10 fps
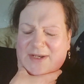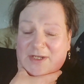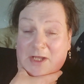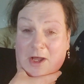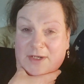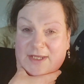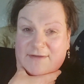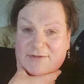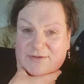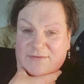And I can't
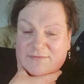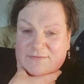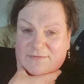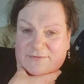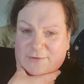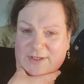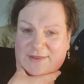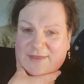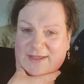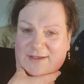even fully
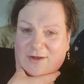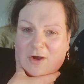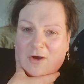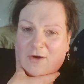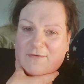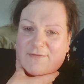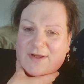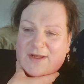think of